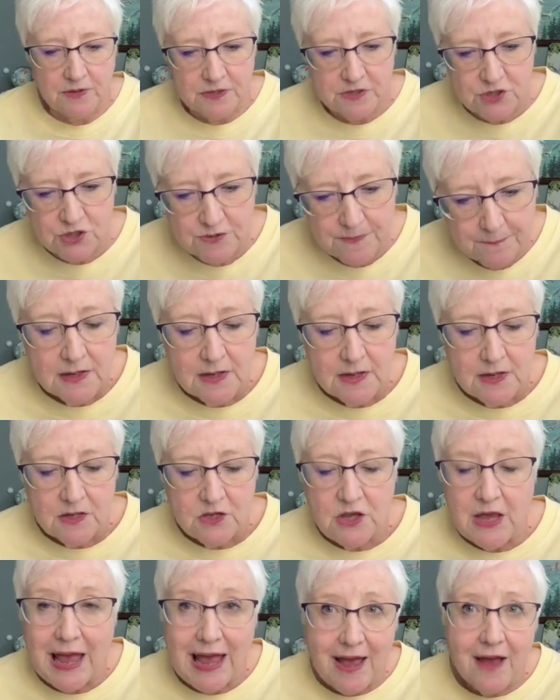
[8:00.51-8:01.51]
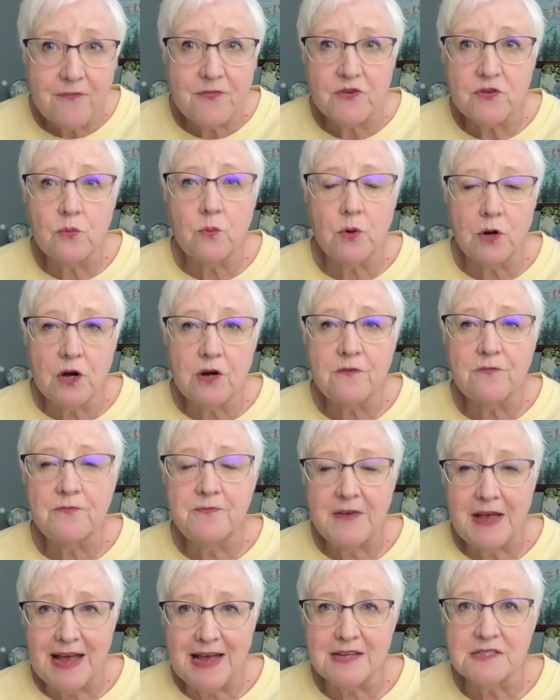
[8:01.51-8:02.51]
fridge. You have to work
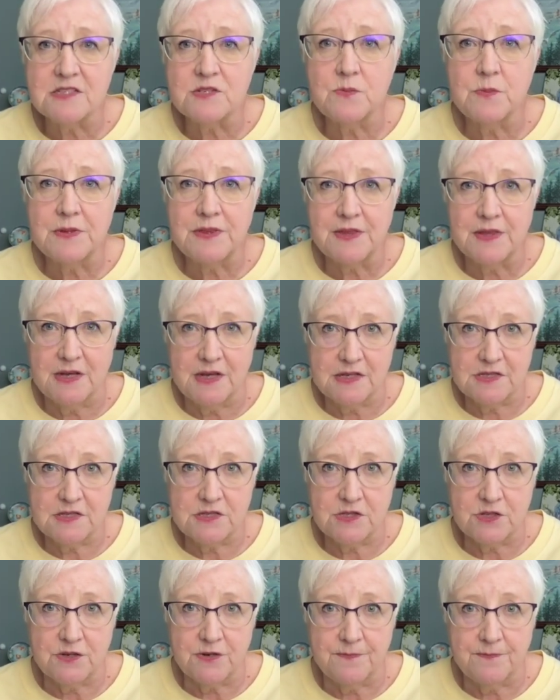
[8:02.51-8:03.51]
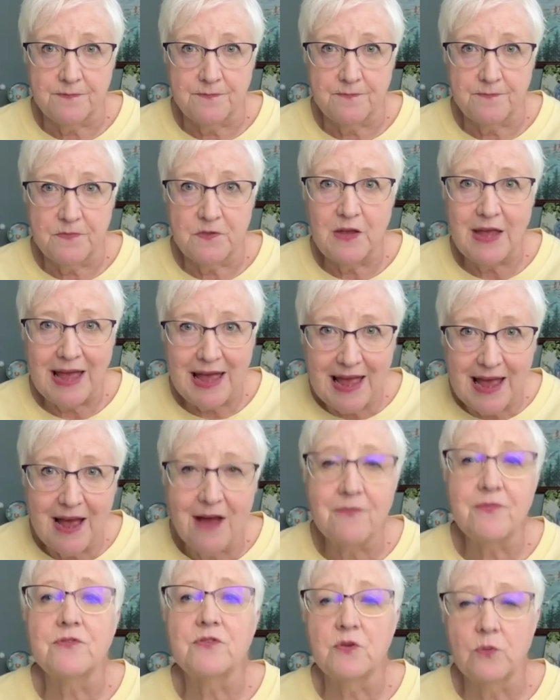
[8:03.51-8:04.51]
fast with luster. You
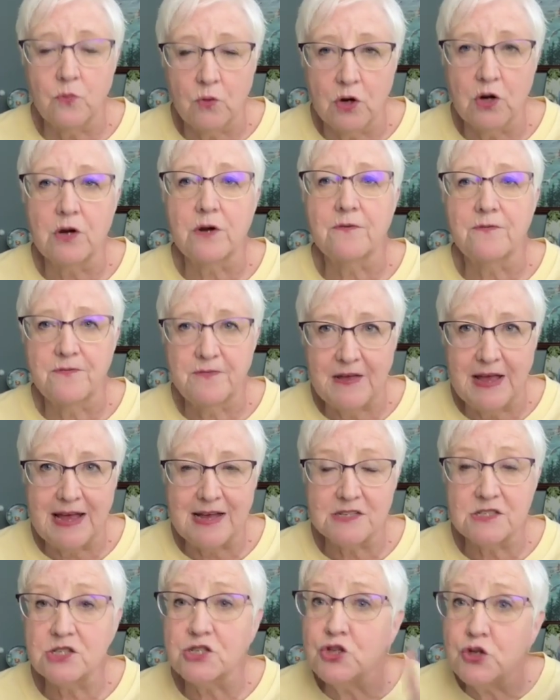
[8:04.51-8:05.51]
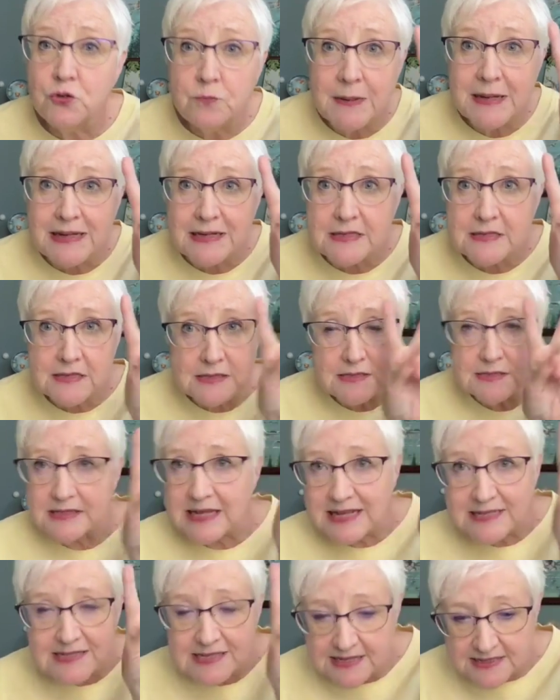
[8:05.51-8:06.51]
have to work fast. 2 minutes,
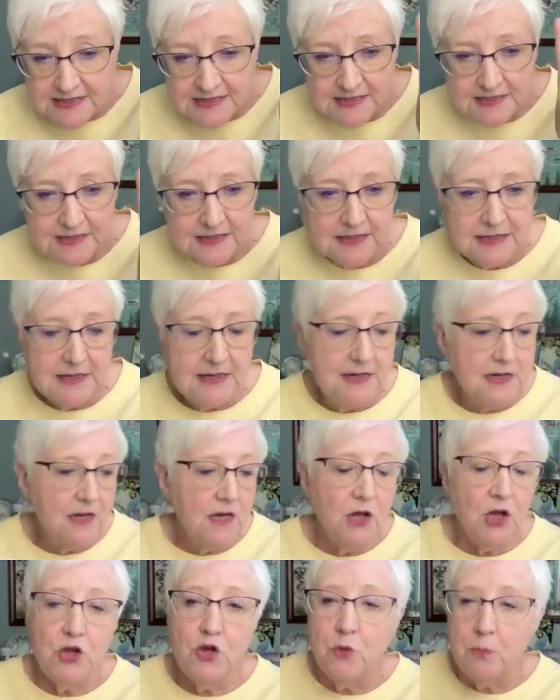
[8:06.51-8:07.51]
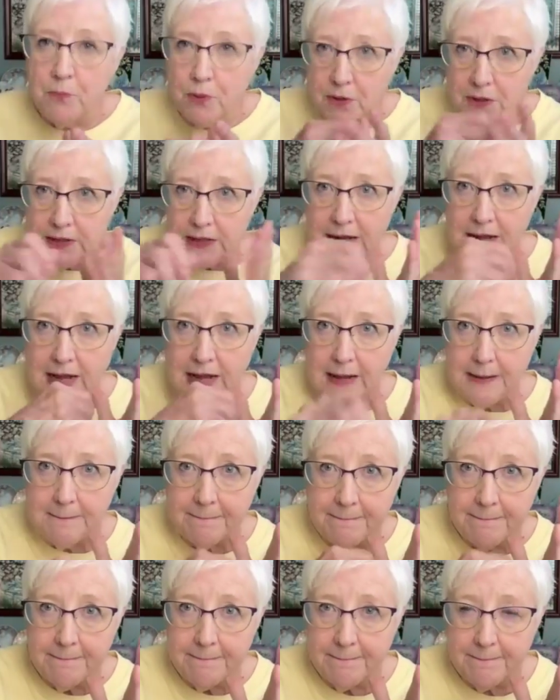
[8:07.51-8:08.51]
that's it. You put it
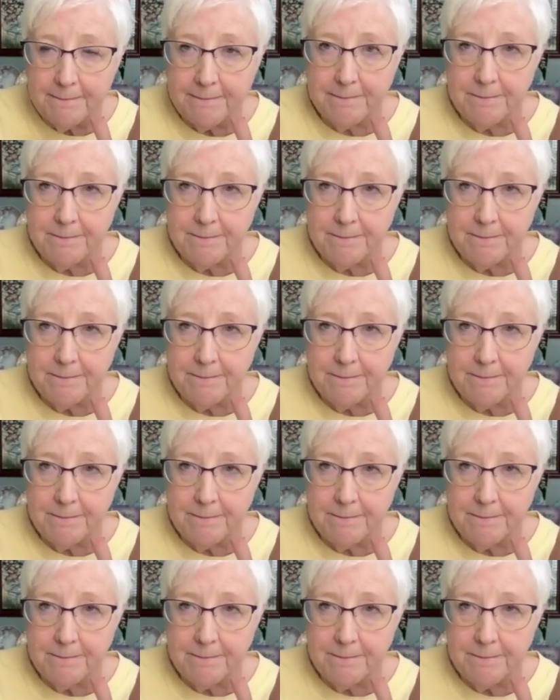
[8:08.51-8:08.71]
on,